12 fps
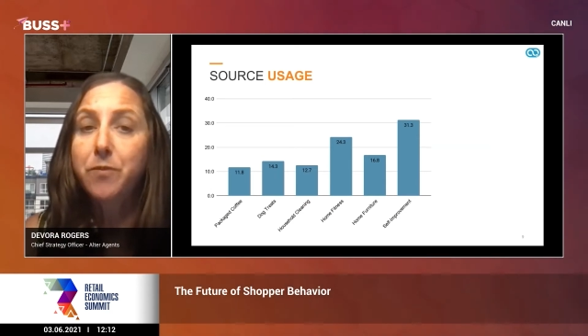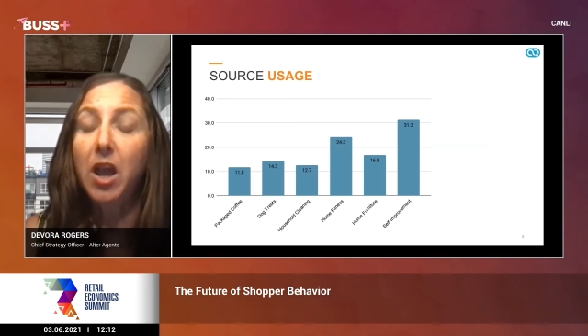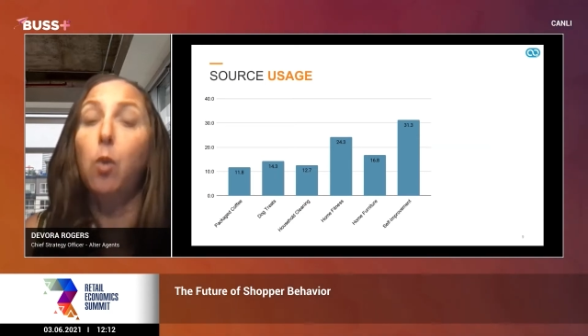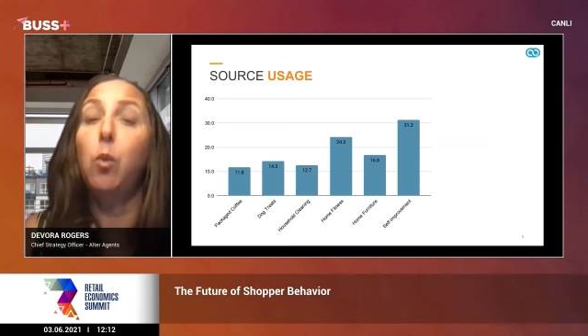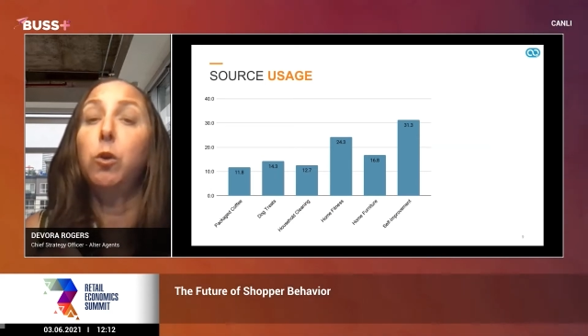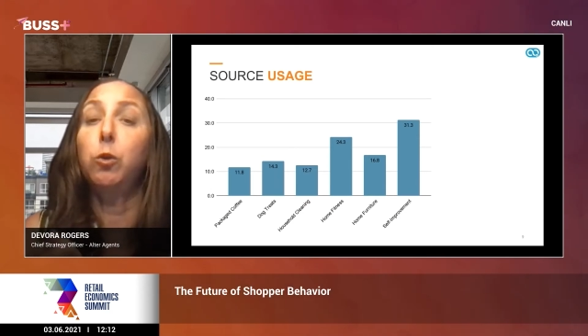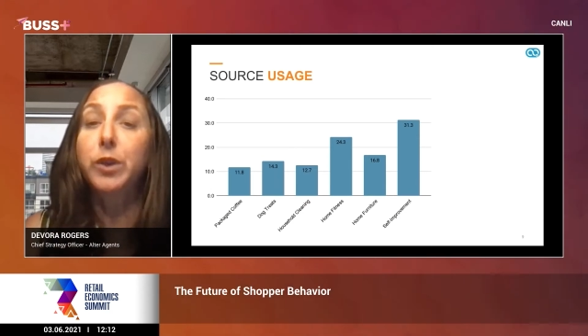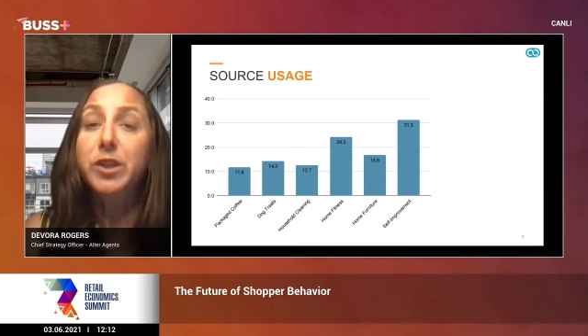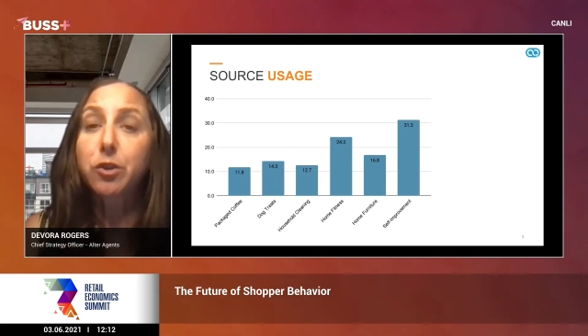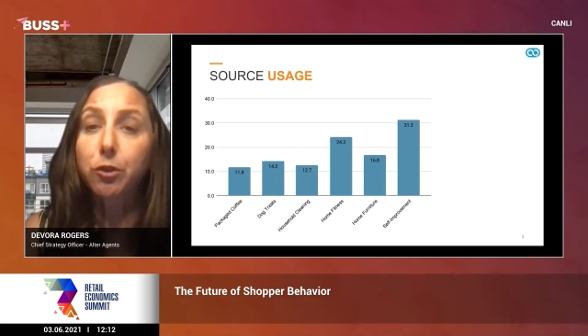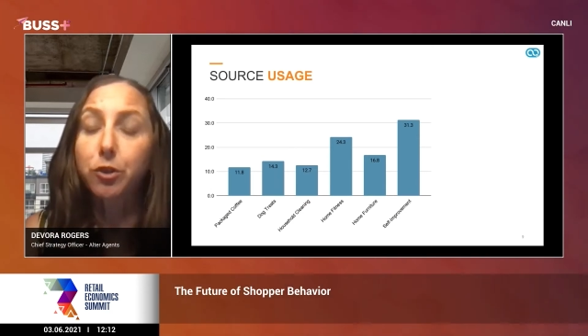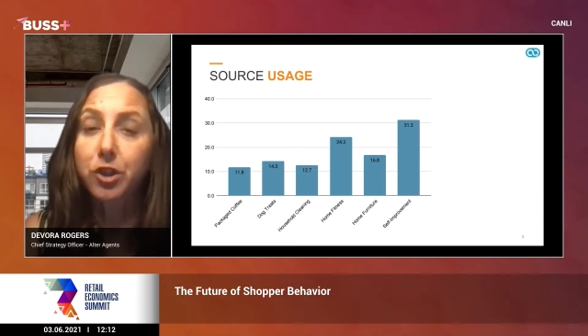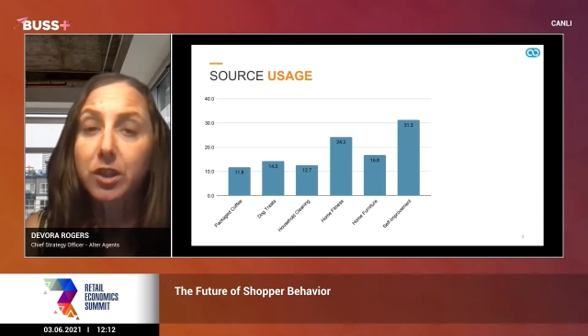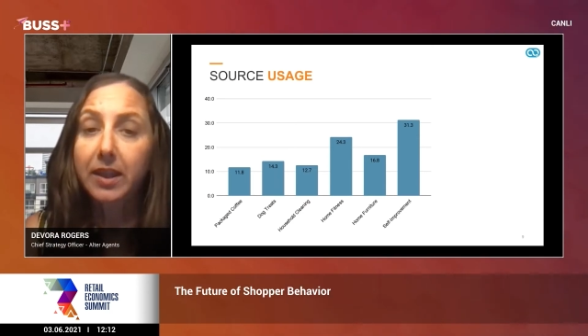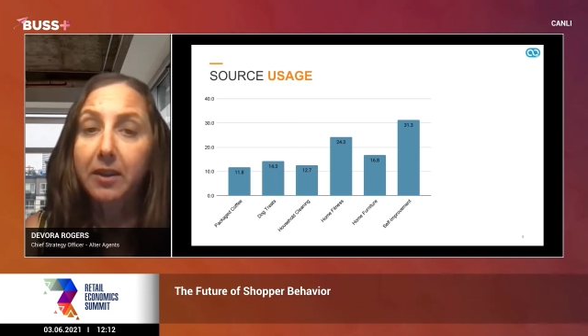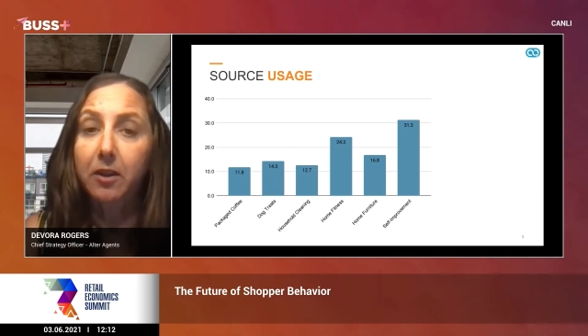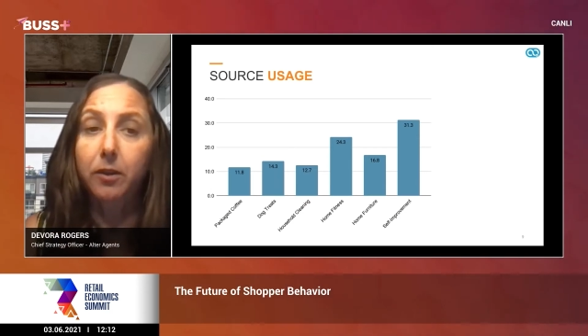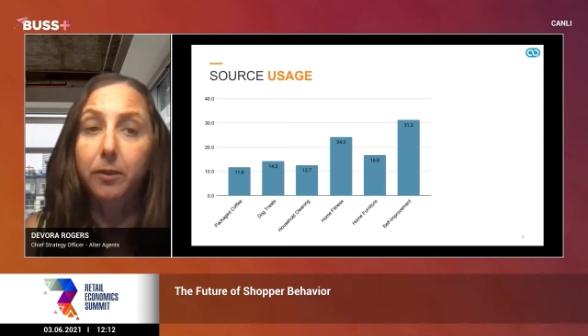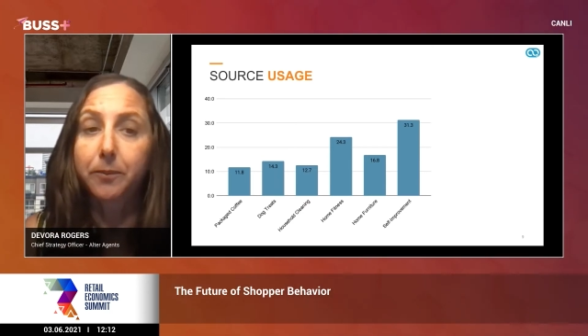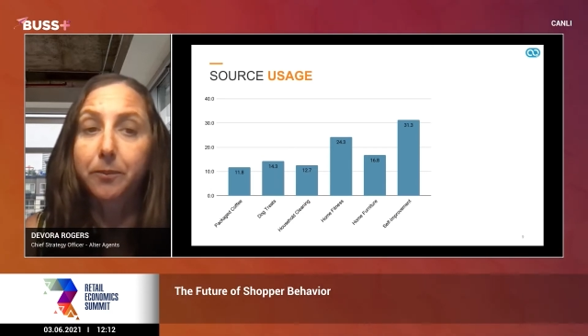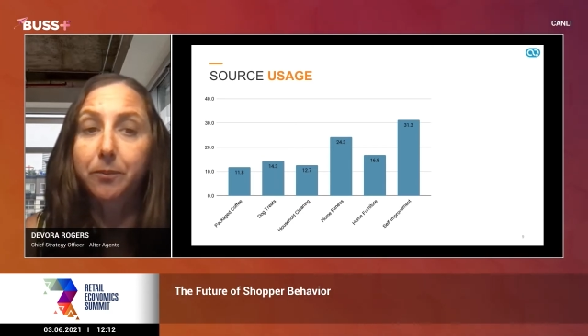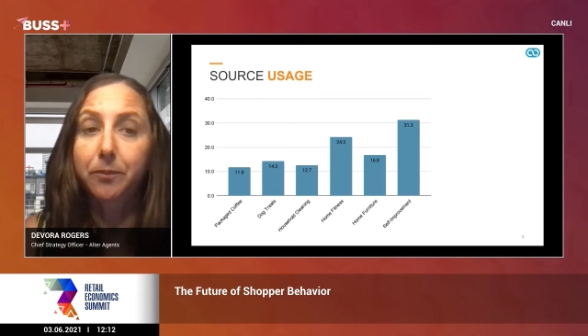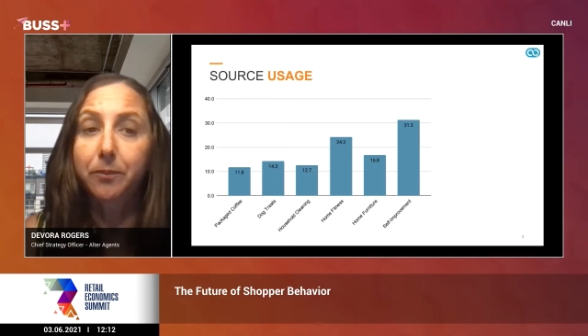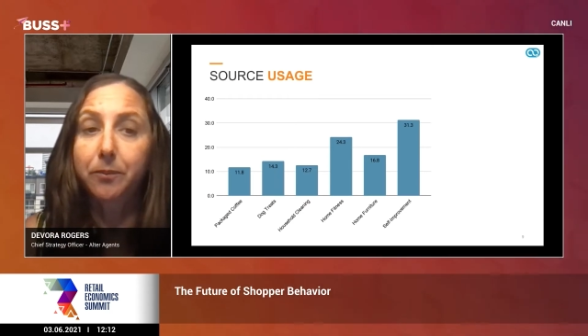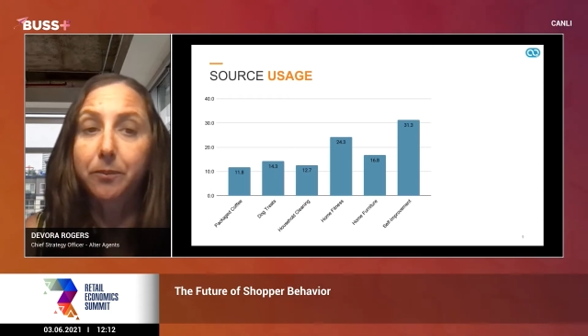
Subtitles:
how well researched they are.